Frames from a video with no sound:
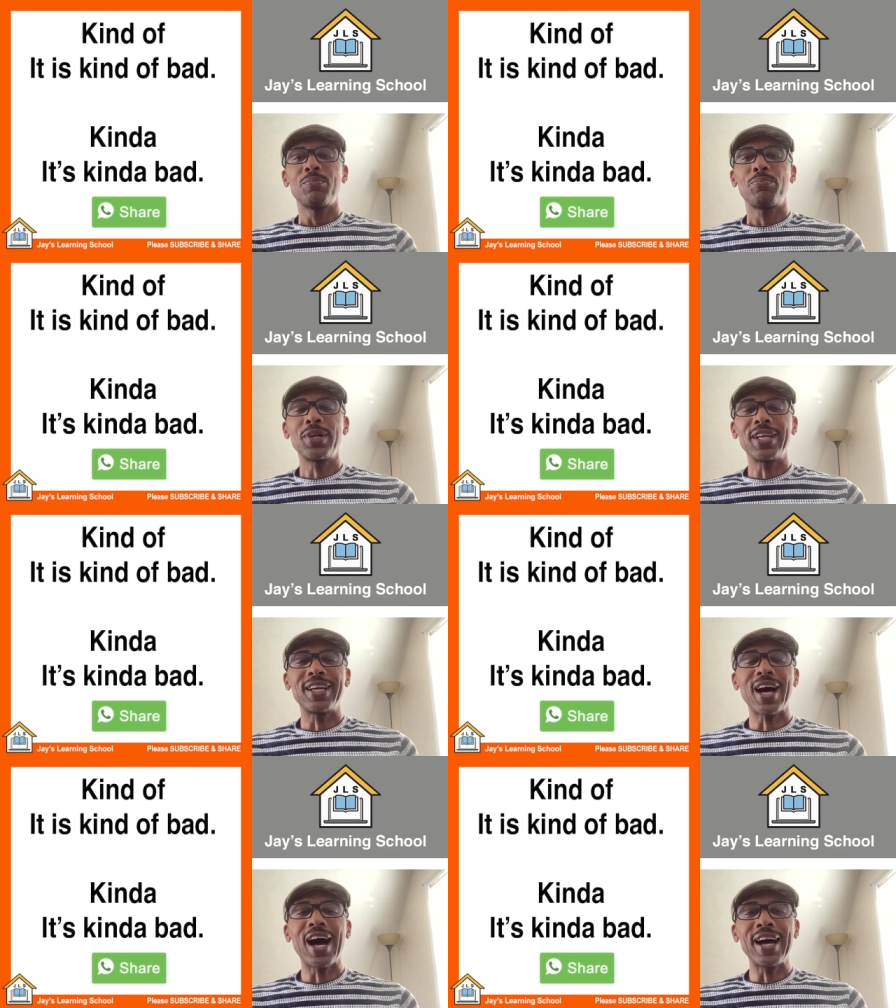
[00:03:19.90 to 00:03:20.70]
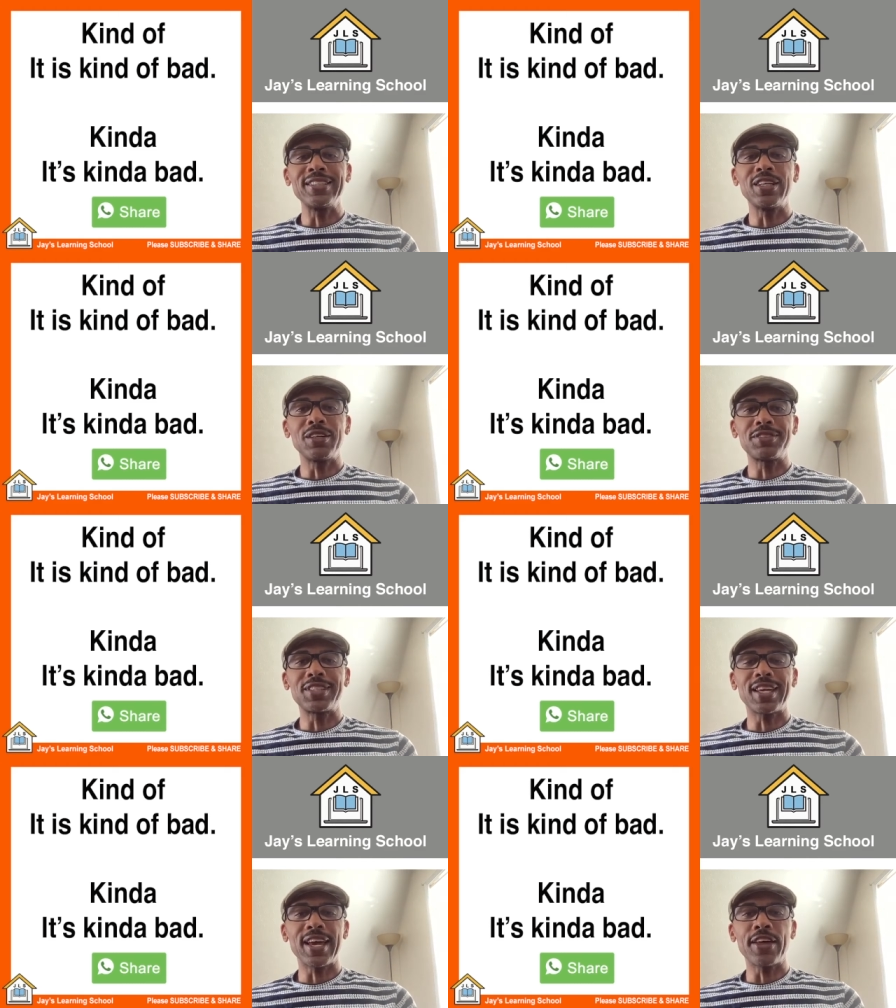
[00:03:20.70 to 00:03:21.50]
Putting kind of
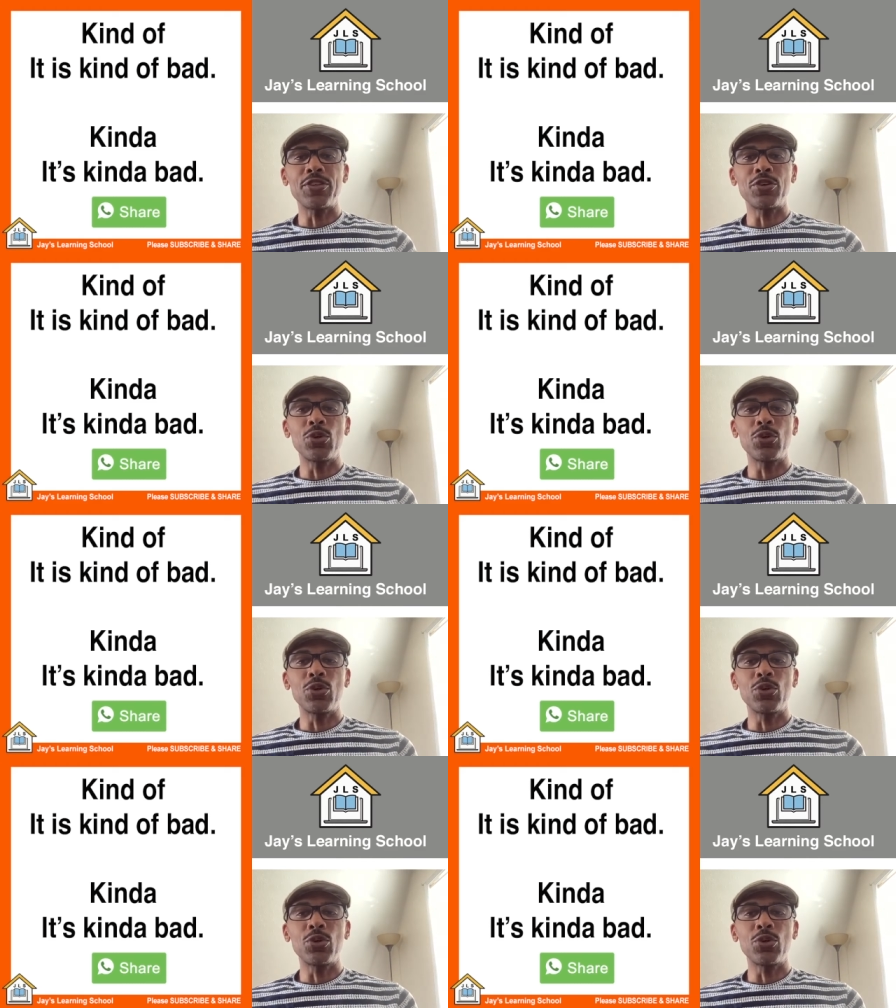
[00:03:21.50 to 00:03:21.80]
together,